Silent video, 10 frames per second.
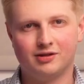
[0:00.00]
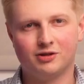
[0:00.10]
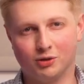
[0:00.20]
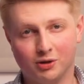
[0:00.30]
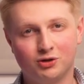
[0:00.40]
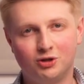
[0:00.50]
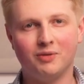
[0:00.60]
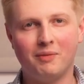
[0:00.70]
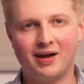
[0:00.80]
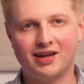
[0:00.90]
So I'm going to do
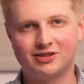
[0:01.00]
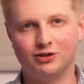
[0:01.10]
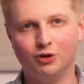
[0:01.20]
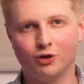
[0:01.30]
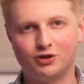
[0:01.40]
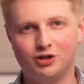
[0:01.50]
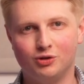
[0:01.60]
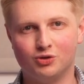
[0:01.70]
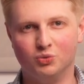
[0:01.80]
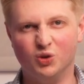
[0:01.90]
my best not to
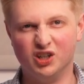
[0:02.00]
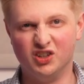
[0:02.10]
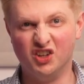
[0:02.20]
use the word